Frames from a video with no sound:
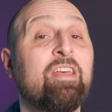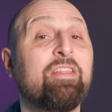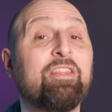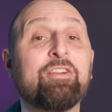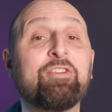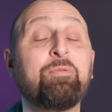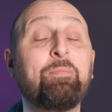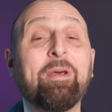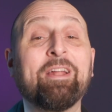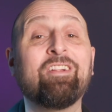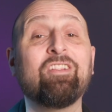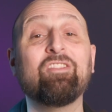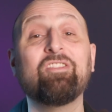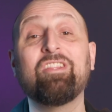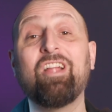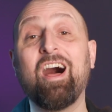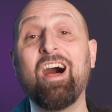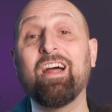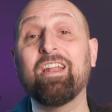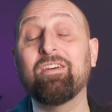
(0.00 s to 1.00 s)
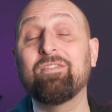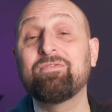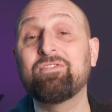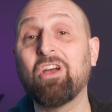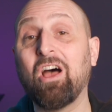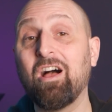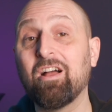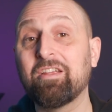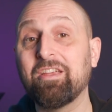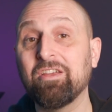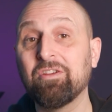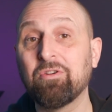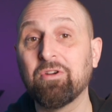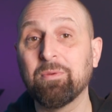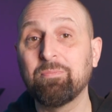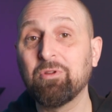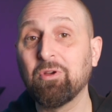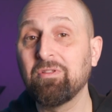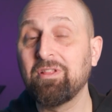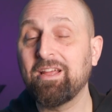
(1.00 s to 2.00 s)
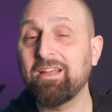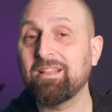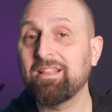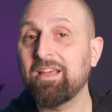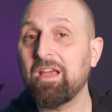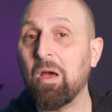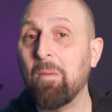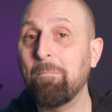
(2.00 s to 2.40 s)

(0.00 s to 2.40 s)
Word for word: There's been a lot of talk in crypto lately